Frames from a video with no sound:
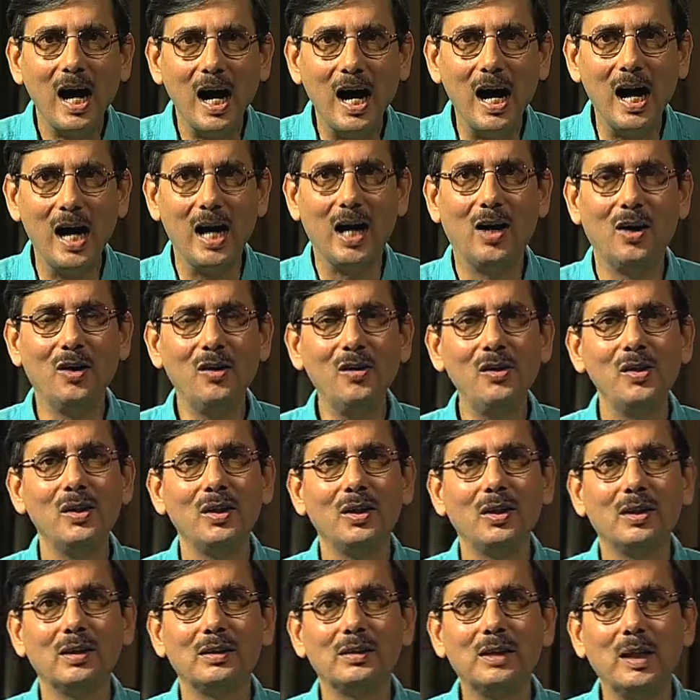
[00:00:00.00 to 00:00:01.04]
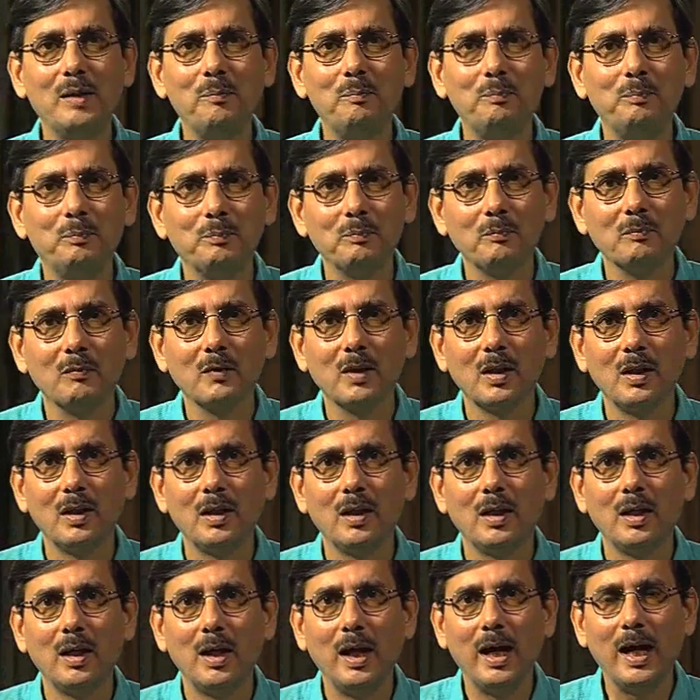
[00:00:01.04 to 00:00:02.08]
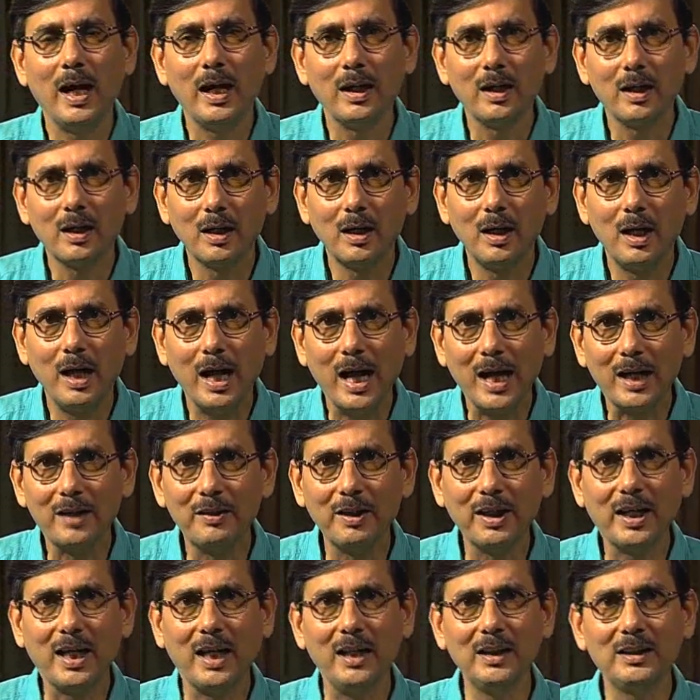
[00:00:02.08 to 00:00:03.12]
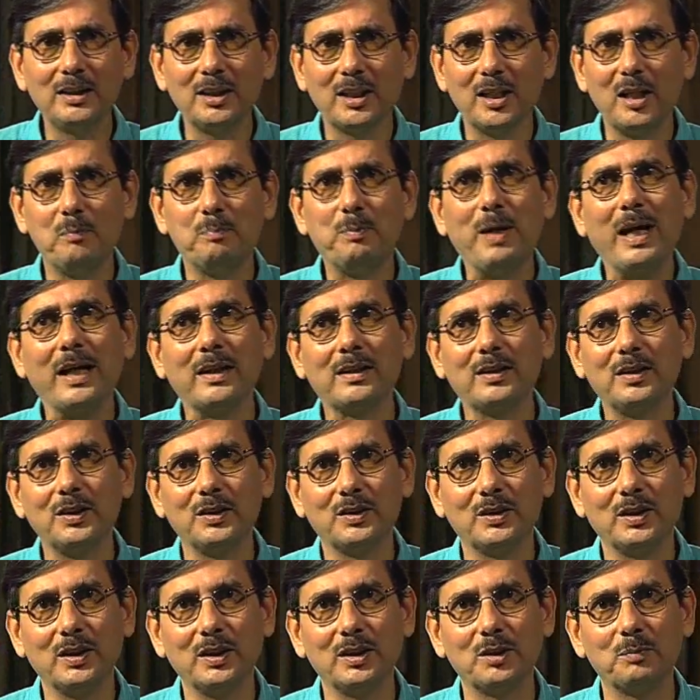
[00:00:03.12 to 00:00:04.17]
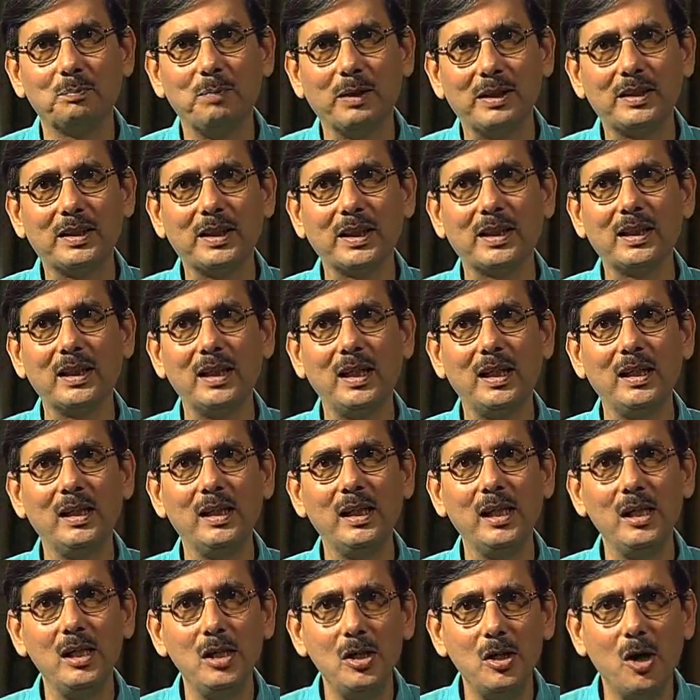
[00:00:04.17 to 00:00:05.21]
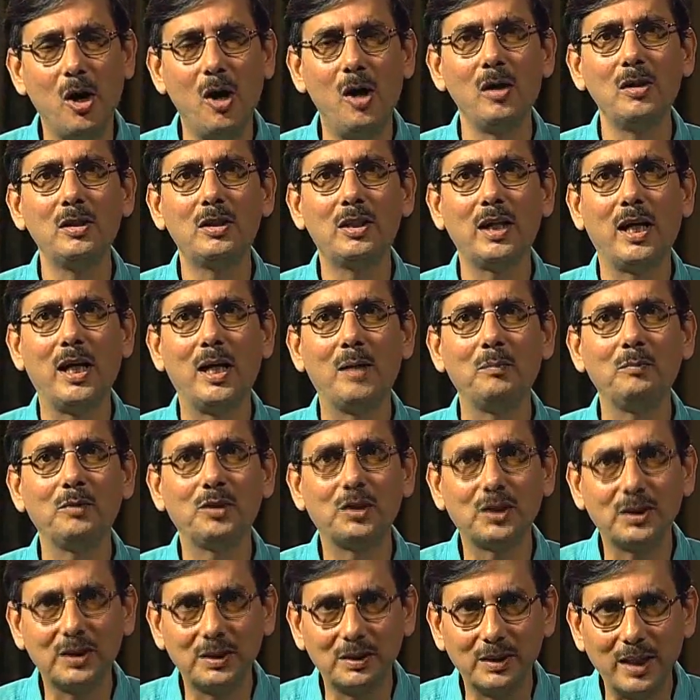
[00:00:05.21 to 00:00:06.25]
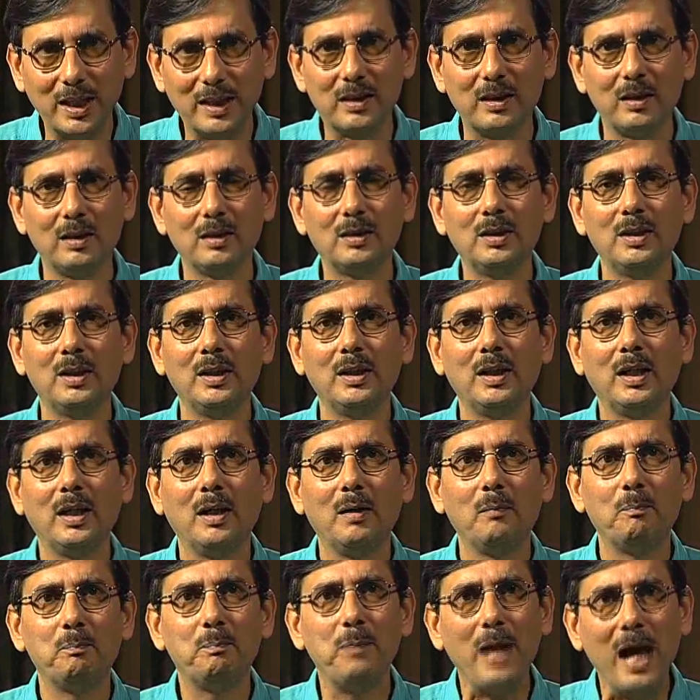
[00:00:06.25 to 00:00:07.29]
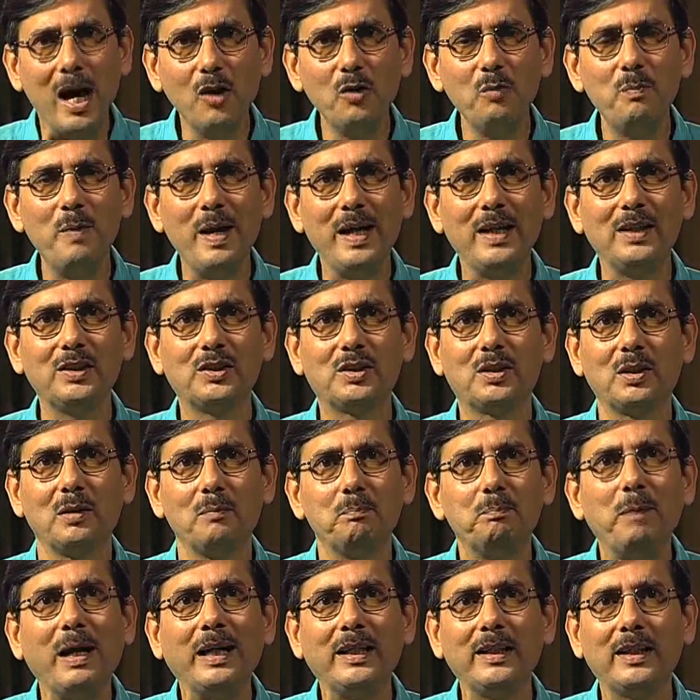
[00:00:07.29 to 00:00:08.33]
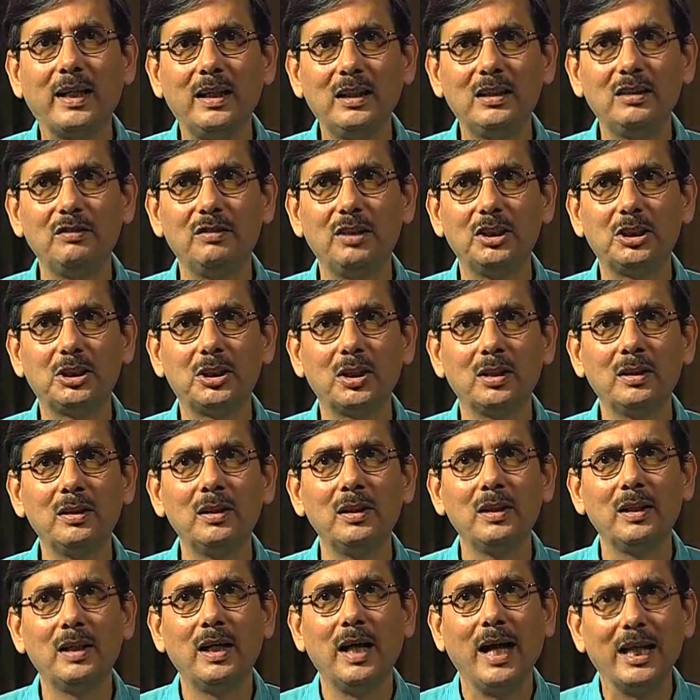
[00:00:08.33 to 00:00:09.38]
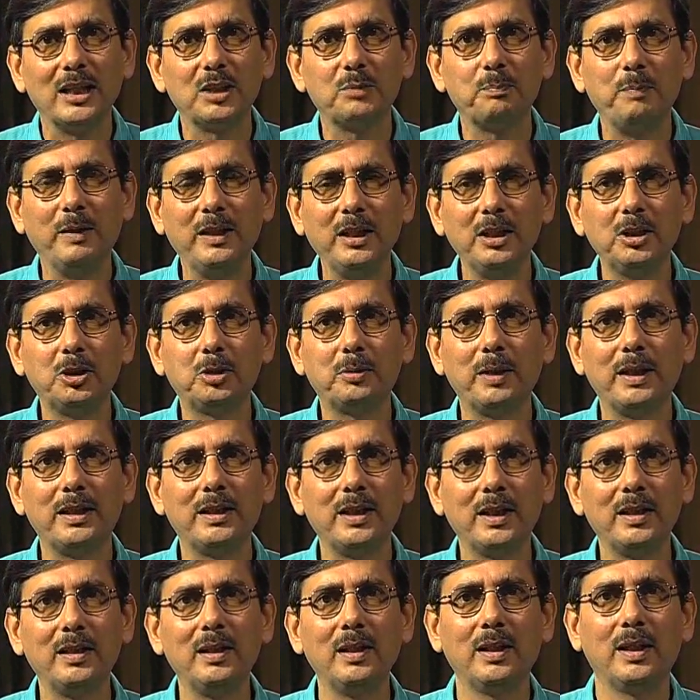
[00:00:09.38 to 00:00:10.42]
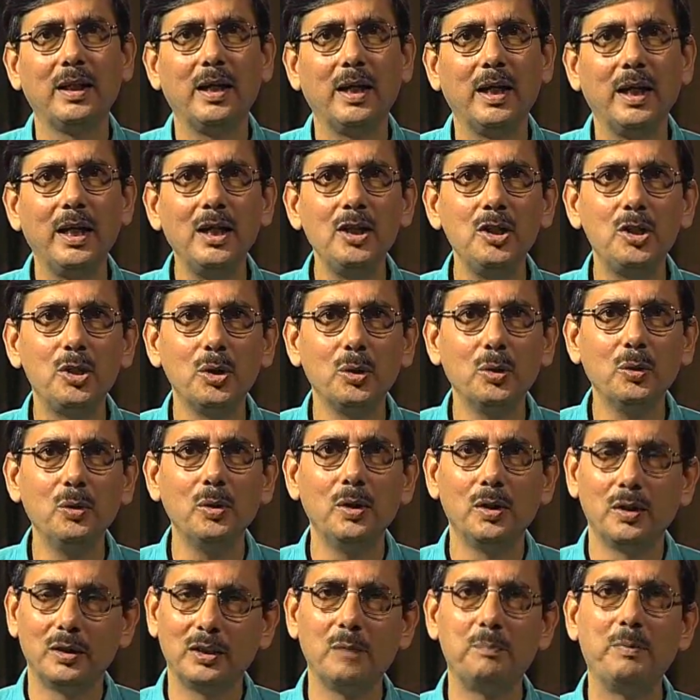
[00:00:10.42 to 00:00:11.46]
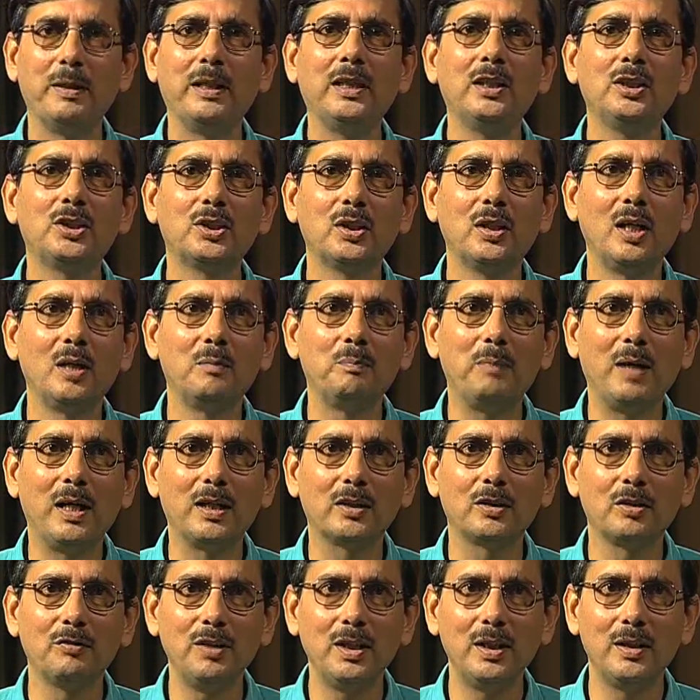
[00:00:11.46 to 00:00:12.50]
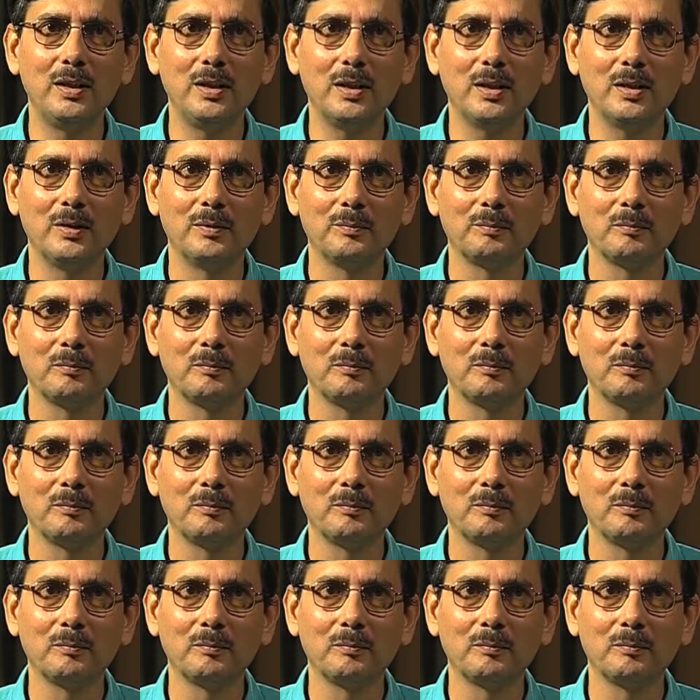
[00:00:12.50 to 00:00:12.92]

how the agricultural practices, particularly long-term settled plough-based paddy cultivation, has penetrated into the peninsular part of India.